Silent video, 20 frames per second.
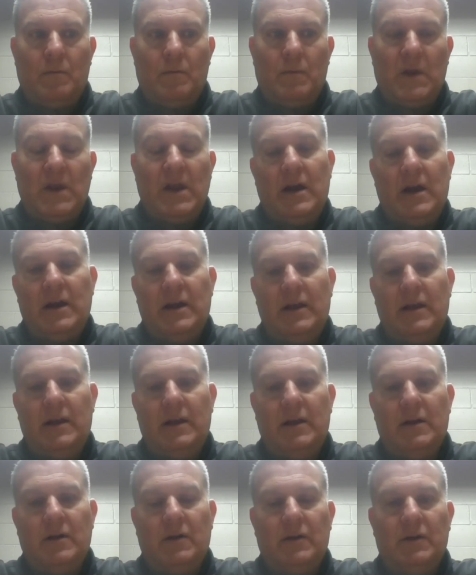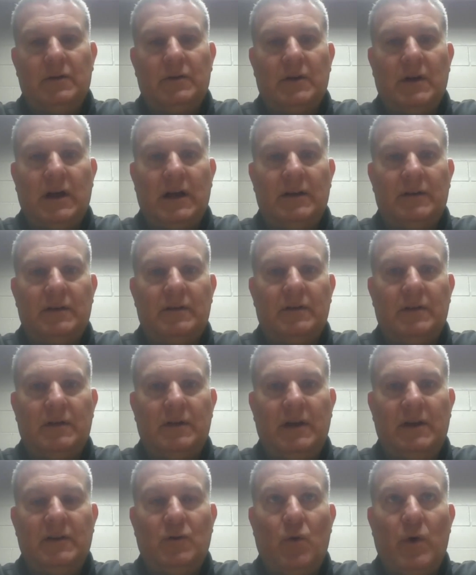Yeah, he, you know, those guys,
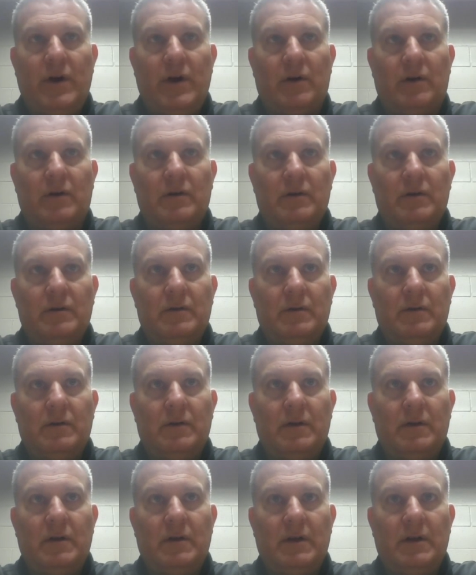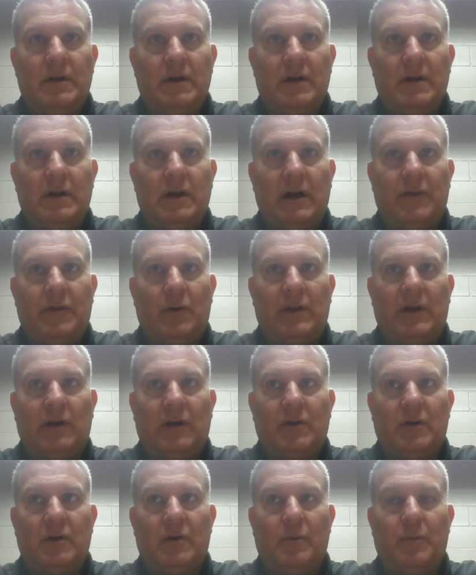he's a winner. And I thought that
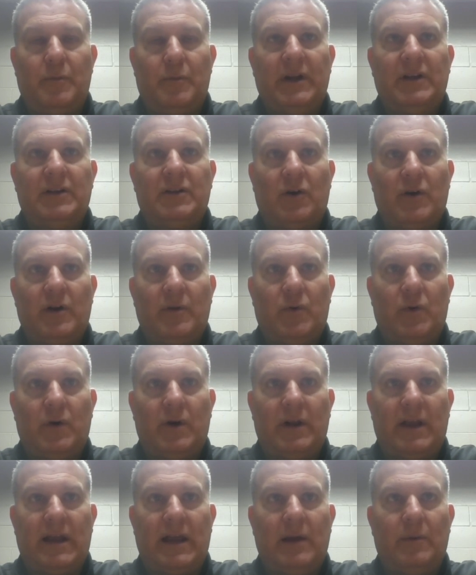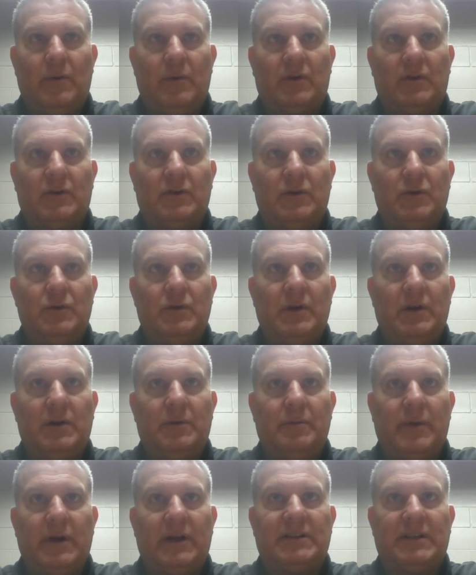was a big turning point in the game, those two
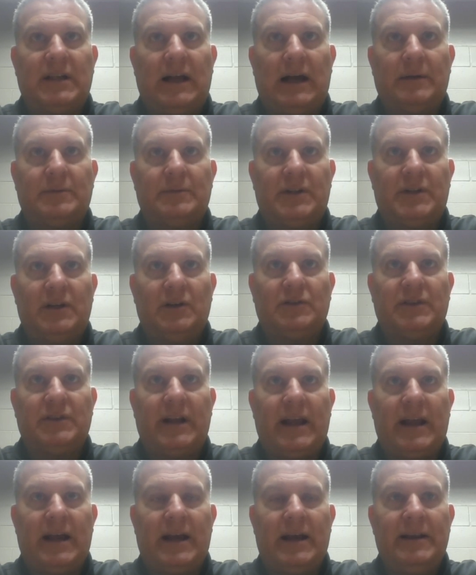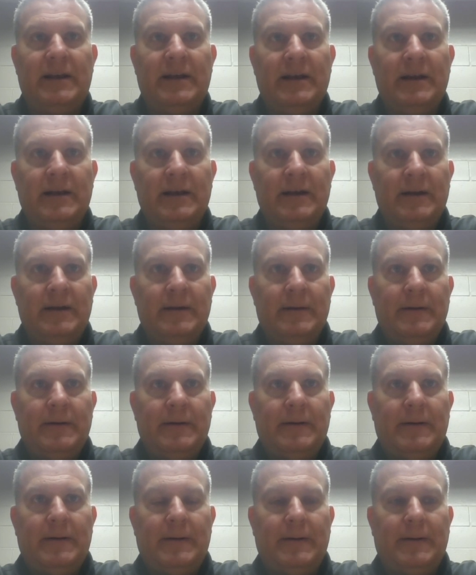big stops, steals that he had.
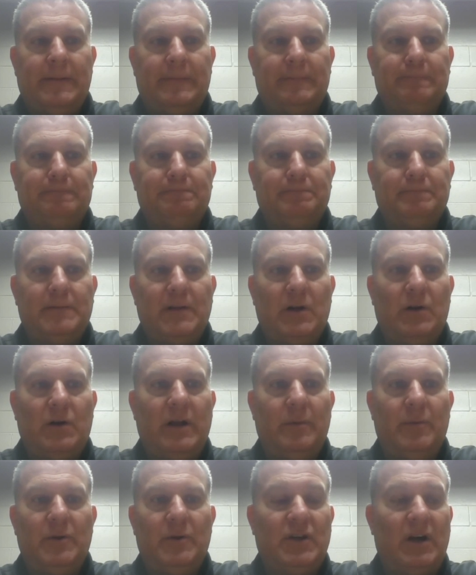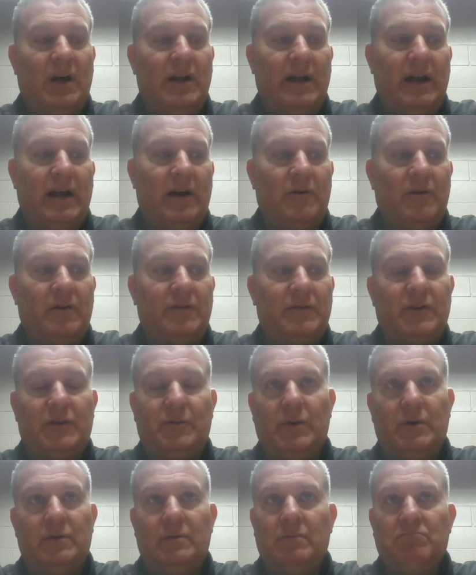You know, him and John Harrah have just
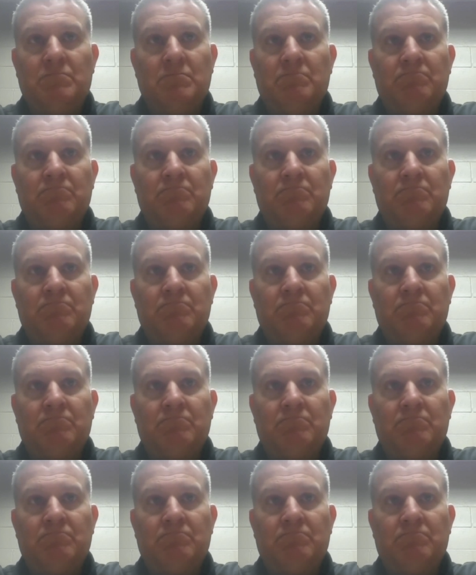been